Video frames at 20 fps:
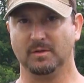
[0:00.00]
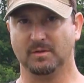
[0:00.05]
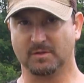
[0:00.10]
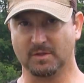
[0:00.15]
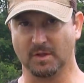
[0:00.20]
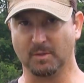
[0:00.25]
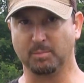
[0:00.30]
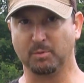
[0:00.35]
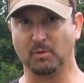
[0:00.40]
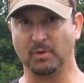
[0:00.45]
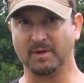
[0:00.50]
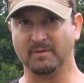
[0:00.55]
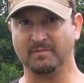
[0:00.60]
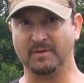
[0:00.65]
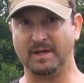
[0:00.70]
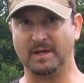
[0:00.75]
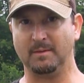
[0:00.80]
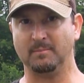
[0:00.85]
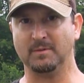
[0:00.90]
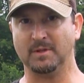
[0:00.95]
to the point of
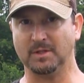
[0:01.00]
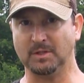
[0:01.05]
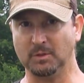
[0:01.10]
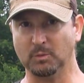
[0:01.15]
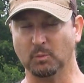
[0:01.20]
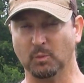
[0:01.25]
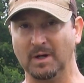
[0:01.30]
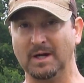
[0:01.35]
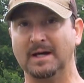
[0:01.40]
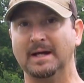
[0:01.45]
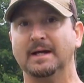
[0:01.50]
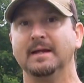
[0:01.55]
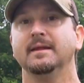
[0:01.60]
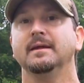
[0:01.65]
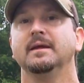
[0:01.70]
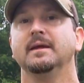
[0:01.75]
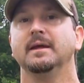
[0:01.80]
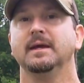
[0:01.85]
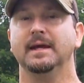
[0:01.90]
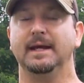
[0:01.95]
aim that you want,
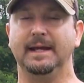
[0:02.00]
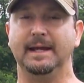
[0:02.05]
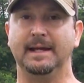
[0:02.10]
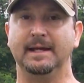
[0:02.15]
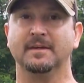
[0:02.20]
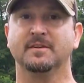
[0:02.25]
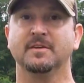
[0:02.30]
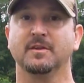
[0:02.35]
and